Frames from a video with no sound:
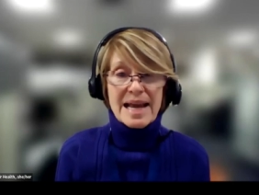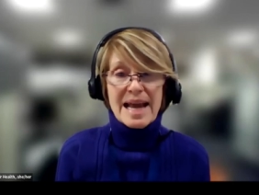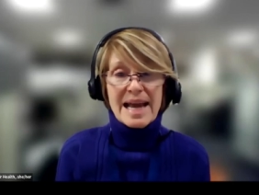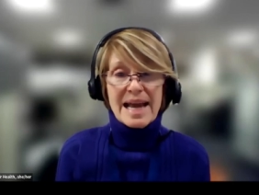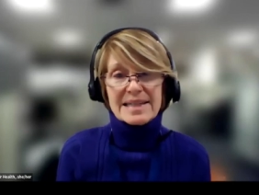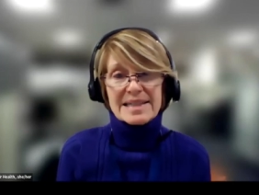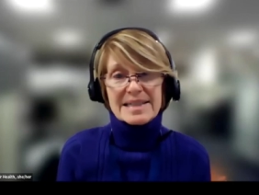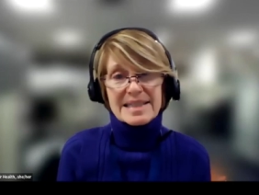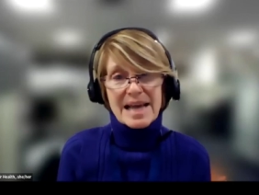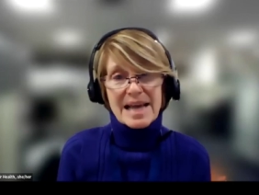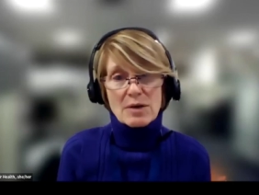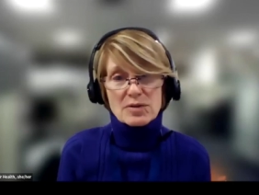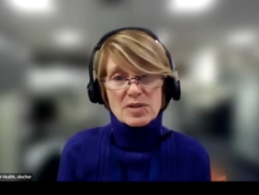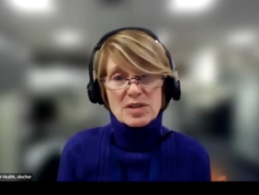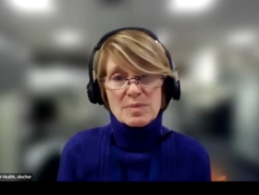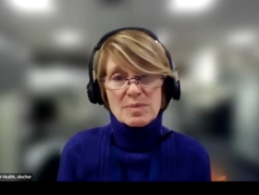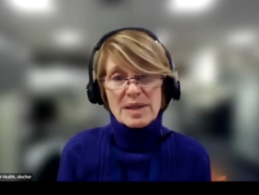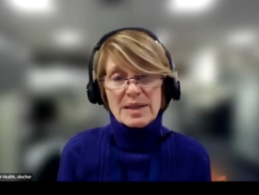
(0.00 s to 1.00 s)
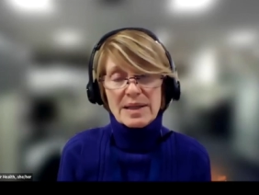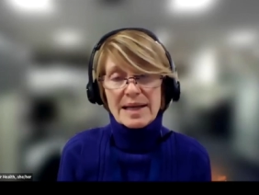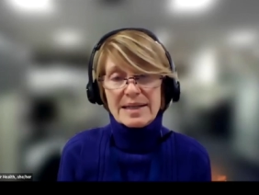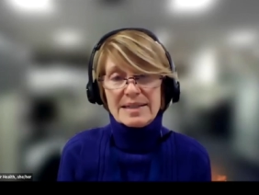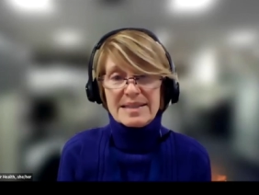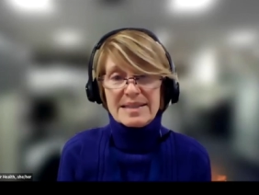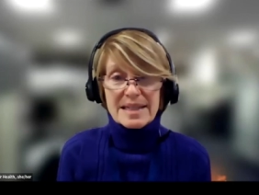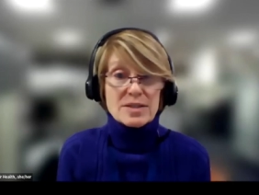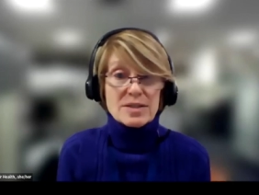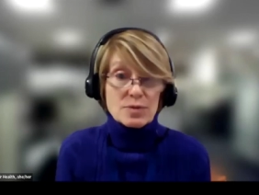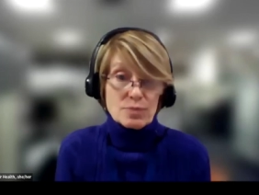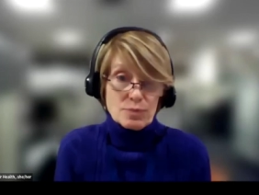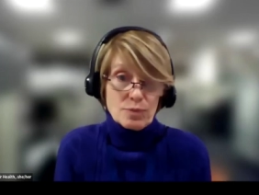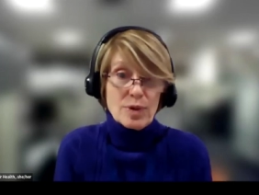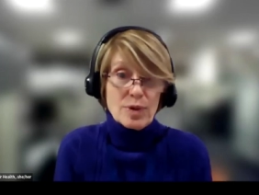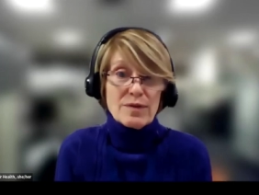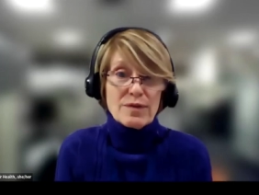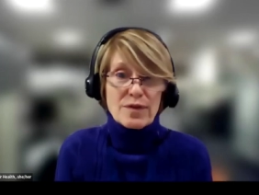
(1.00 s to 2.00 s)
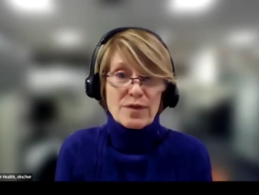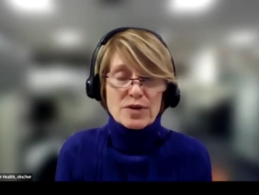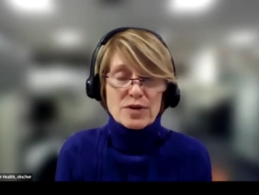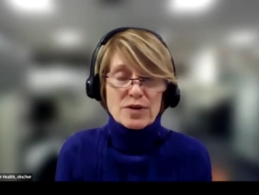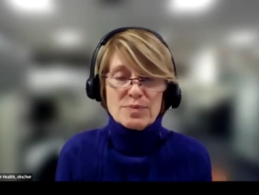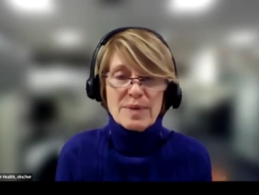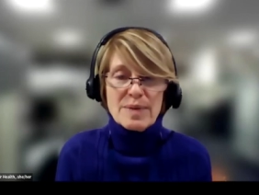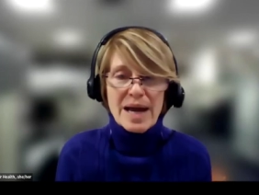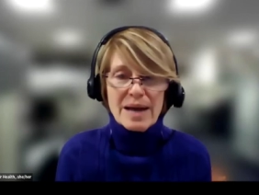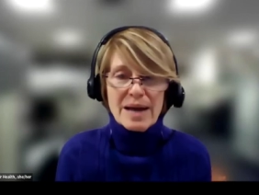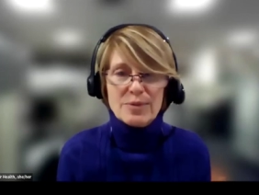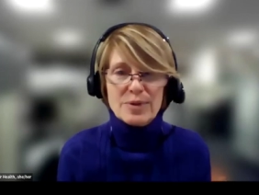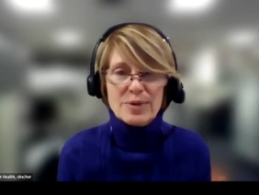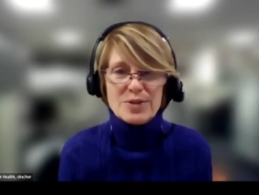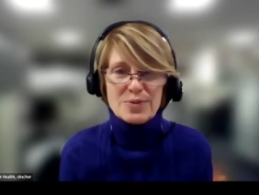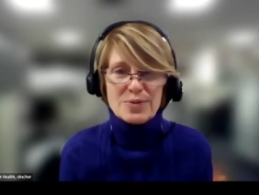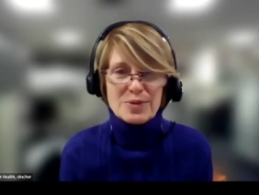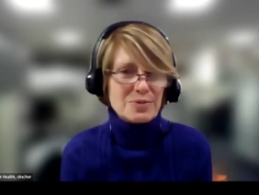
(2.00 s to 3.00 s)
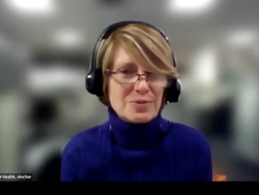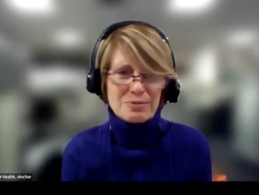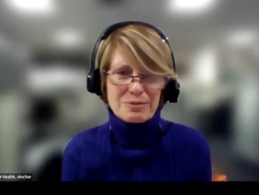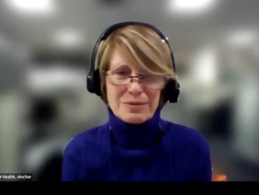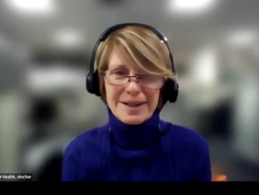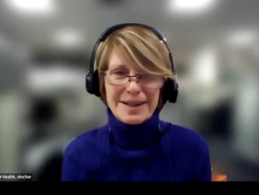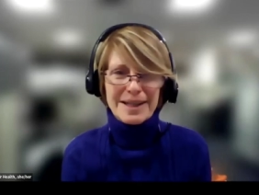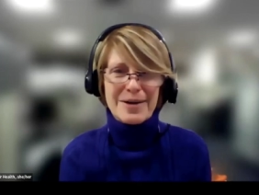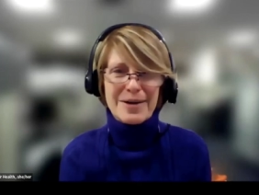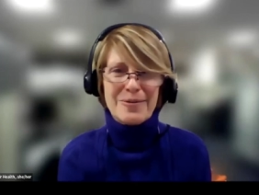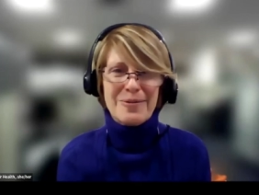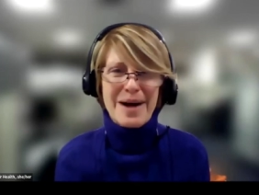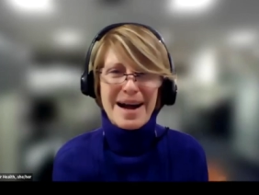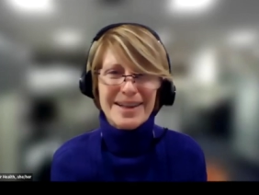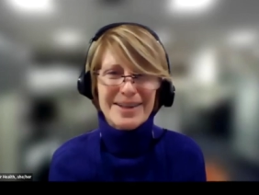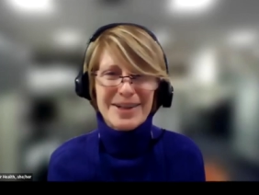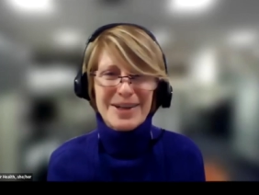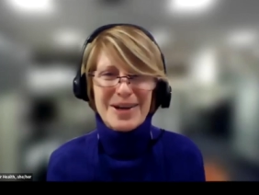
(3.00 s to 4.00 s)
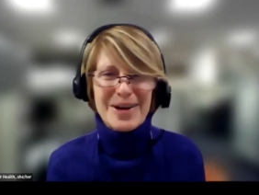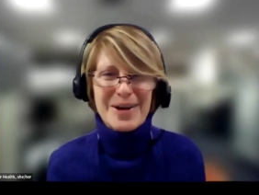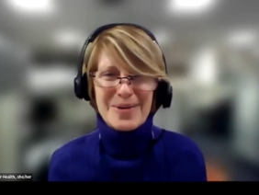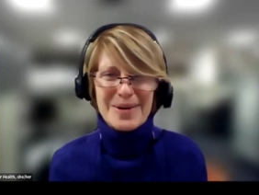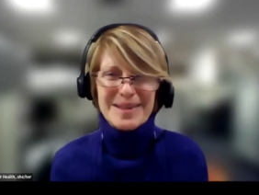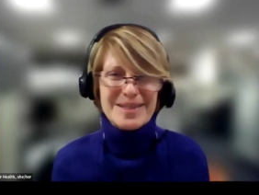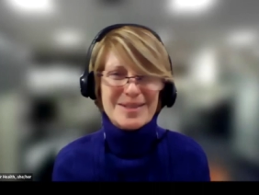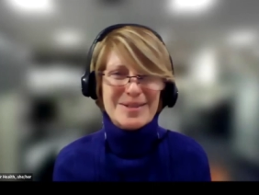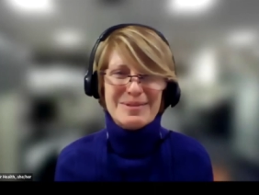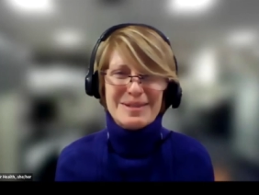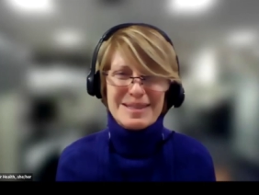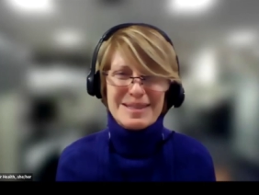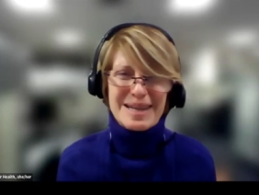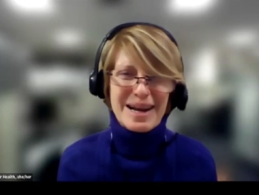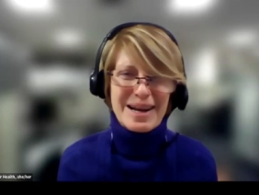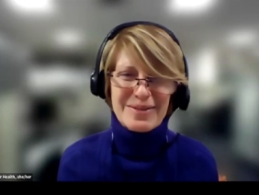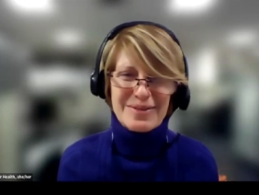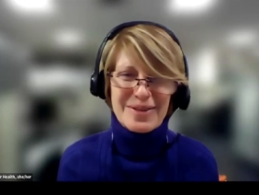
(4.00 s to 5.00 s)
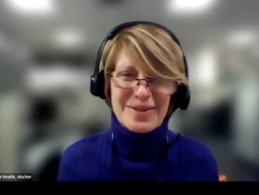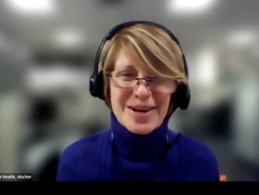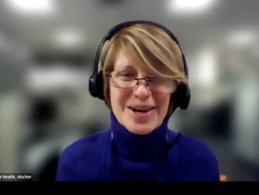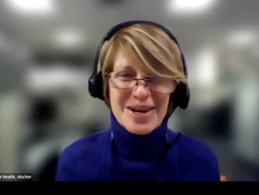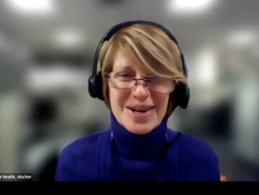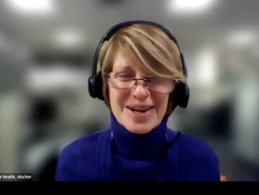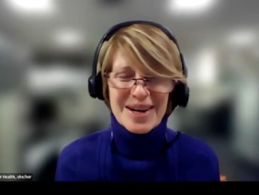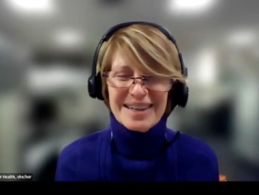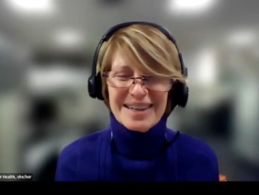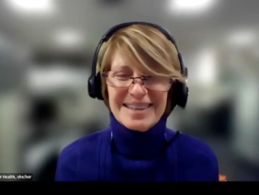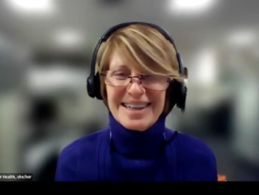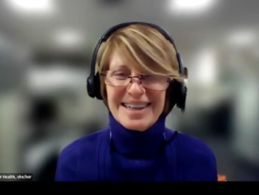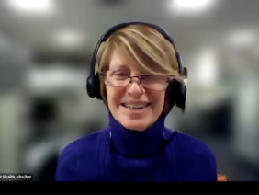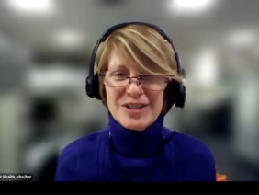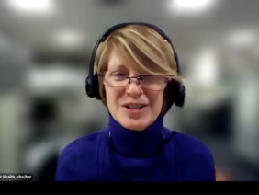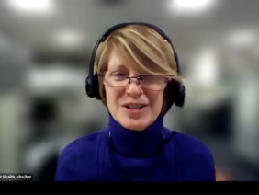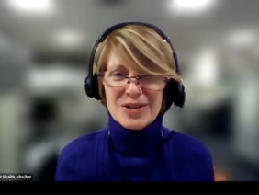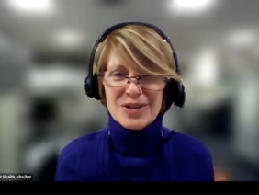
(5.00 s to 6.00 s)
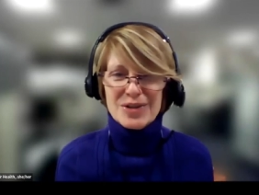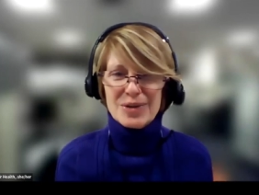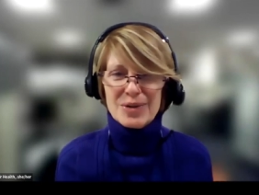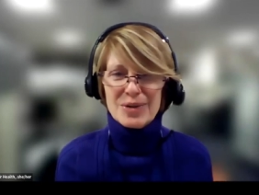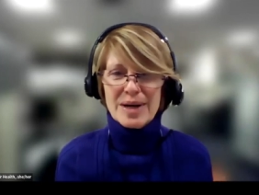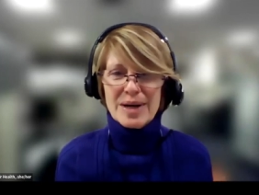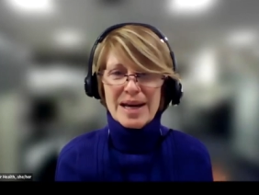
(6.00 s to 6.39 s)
And it sounds to me like since we first met, which was really a while ago when this was kind of uh, new,